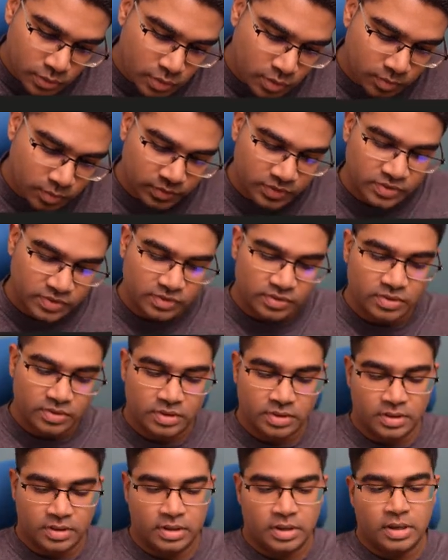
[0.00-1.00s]
ohms
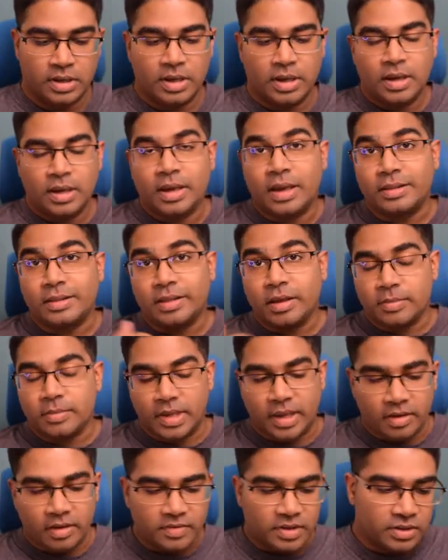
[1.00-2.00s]
and there
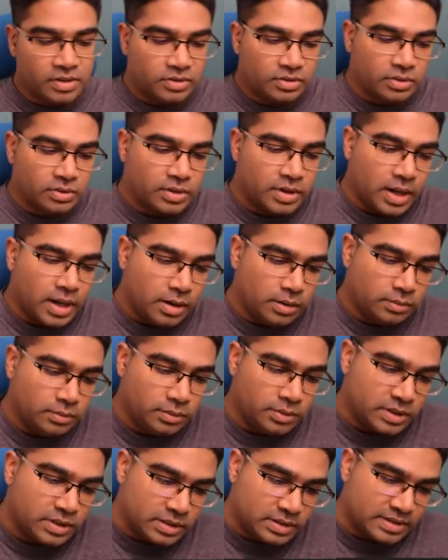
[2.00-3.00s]
we have it. So
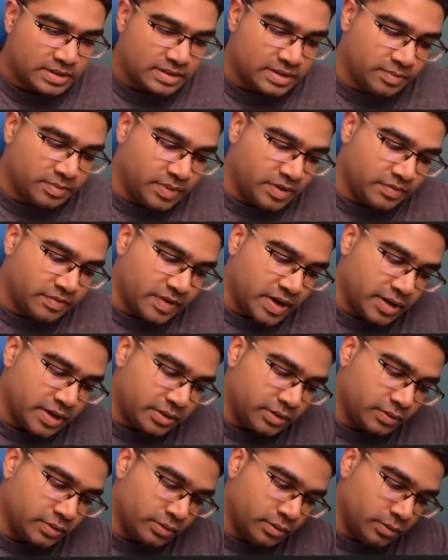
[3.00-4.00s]
now this is
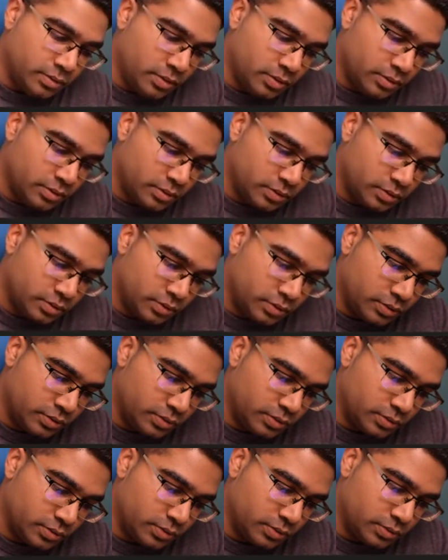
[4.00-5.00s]
simplified to
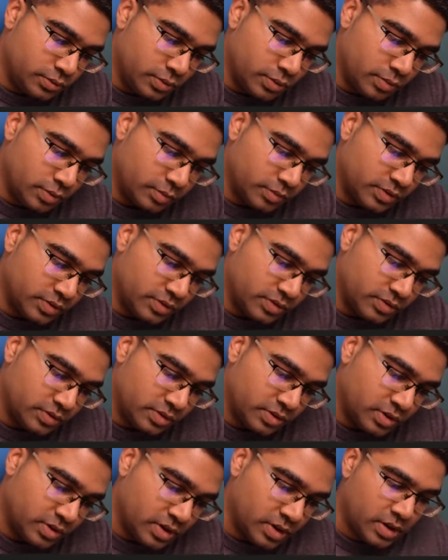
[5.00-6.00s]
2 ohms.
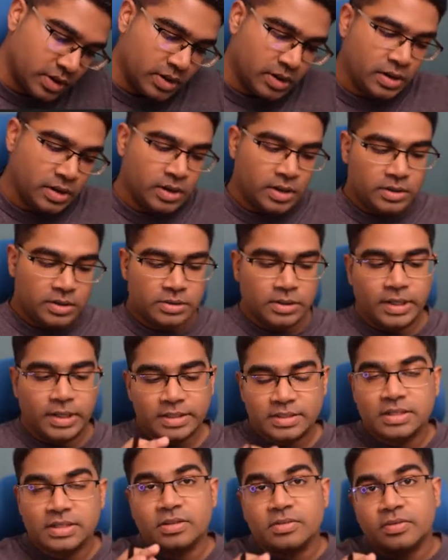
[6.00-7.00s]
So
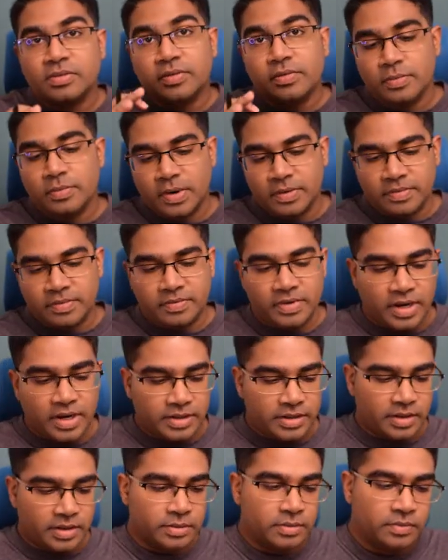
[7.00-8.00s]
let's just review what we've
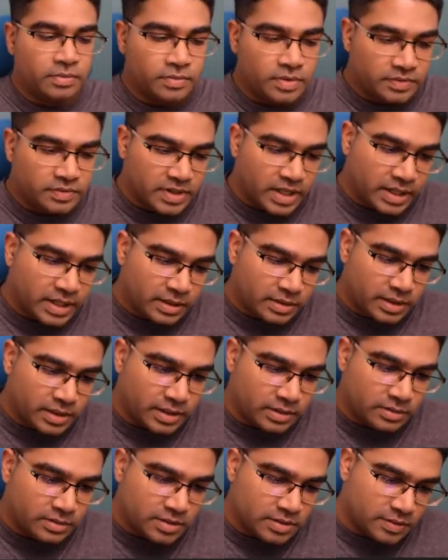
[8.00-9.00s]
done here. We've taken
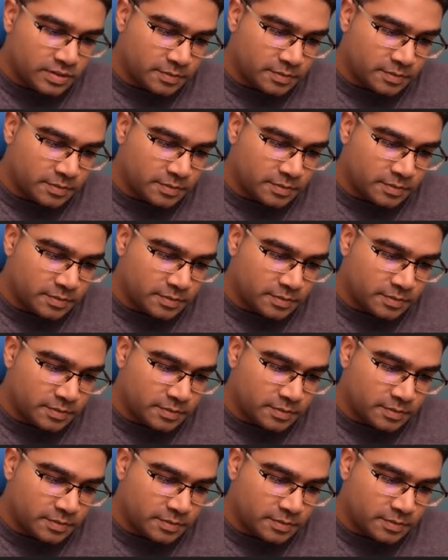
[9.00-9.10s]
this,